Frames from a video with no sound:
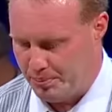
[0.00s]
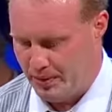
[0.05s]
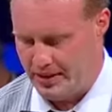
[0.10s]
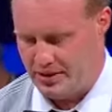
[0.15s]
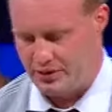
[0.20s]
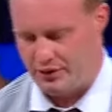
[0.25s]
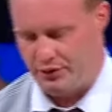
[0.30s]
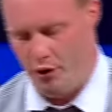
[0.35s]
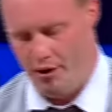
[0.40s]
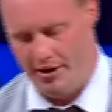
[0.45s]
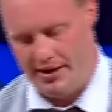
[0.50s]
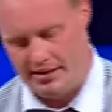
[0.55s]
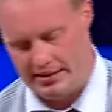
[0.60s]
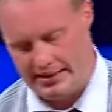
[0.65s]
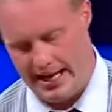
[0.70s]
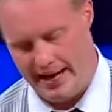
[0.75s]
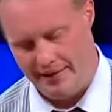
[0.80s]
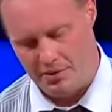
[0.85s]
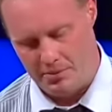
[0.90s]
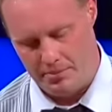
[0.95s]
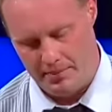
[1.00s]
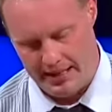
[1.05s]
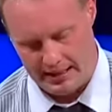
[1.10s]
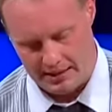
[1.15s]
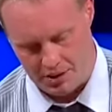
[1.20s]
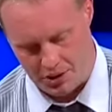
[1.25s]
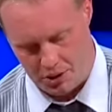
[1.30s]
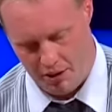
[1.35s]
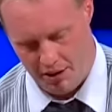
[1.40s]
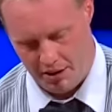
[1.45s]
preached forty-seven
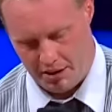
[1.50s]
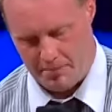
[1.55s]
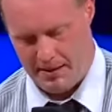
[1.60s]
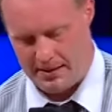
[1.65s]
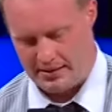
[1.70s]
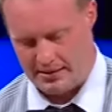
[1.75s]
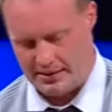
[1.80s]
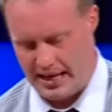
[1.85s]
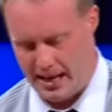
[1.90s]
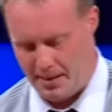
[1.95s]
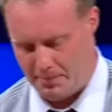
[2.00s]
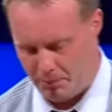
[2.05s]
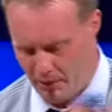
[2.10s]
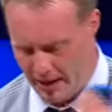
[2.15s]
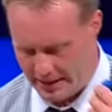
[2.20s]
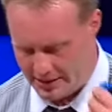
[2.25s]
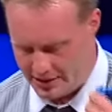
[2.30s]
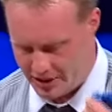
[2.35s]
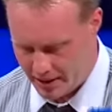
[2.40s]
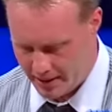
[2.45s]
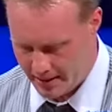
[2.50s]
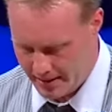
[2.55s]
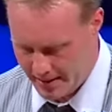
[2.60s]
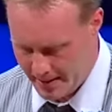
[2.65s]
minutes according to my stopwatch.